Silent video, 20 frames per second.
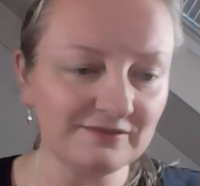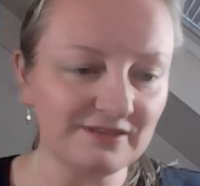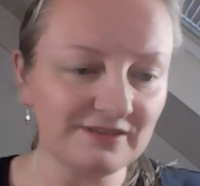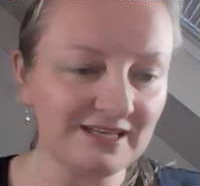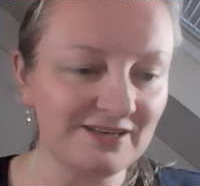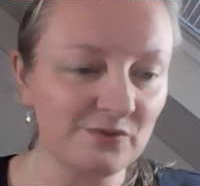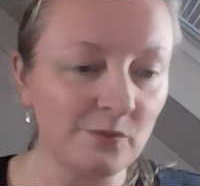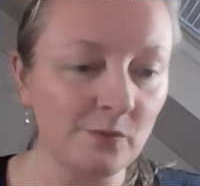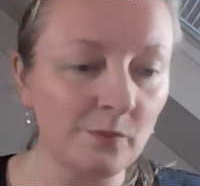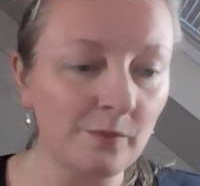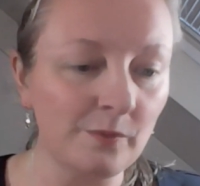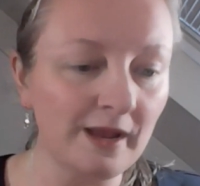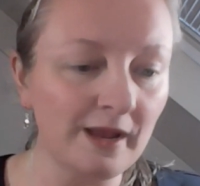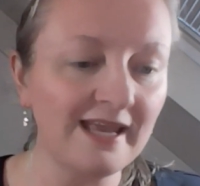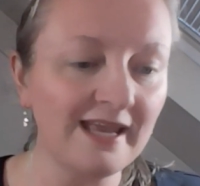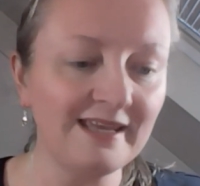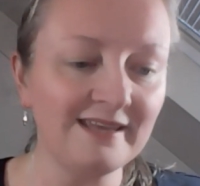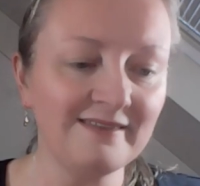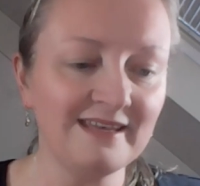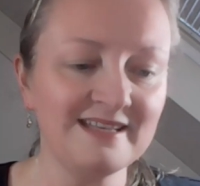in a
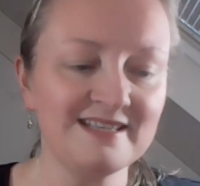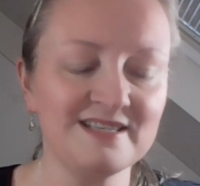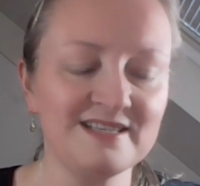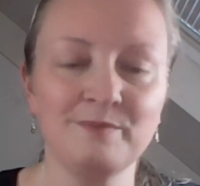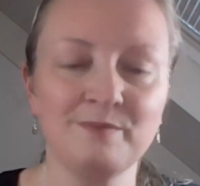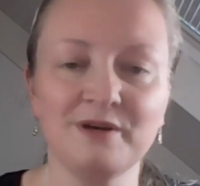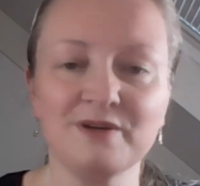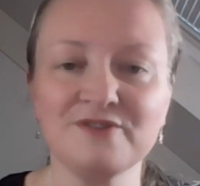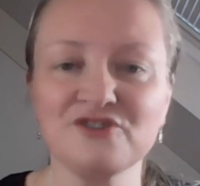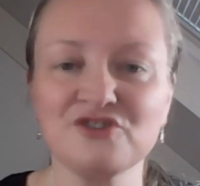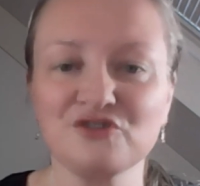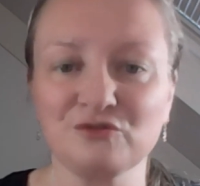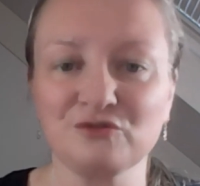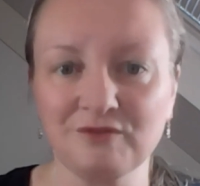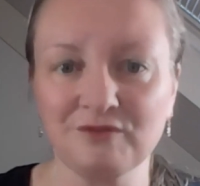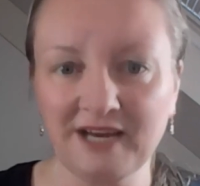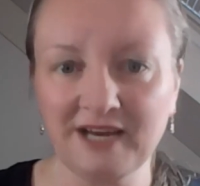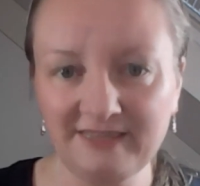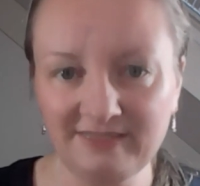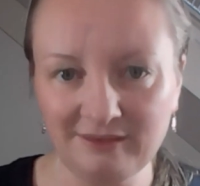way, it's about
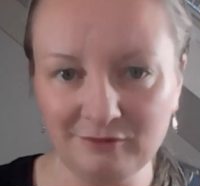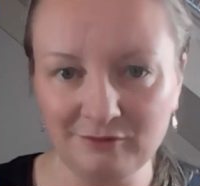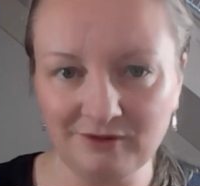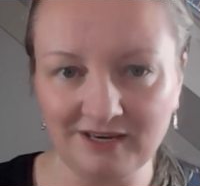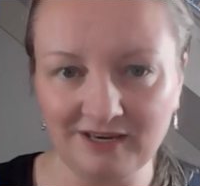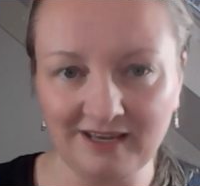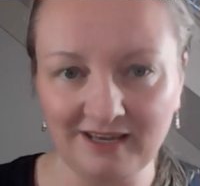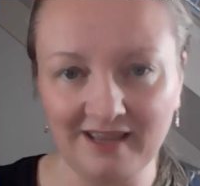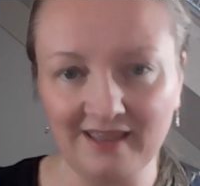surrendering.